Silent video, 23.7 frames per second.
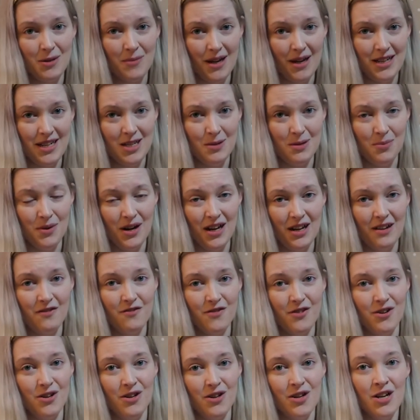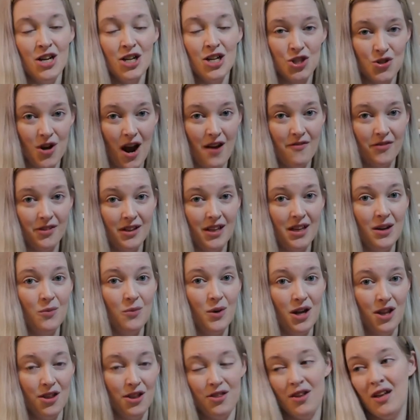you might need to bring for traveling
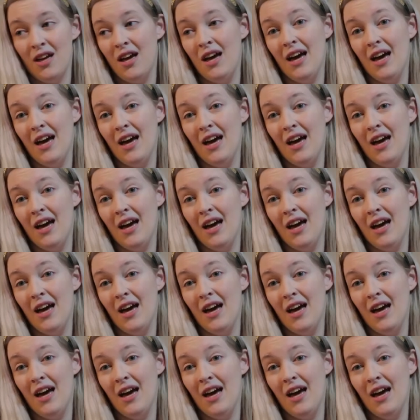with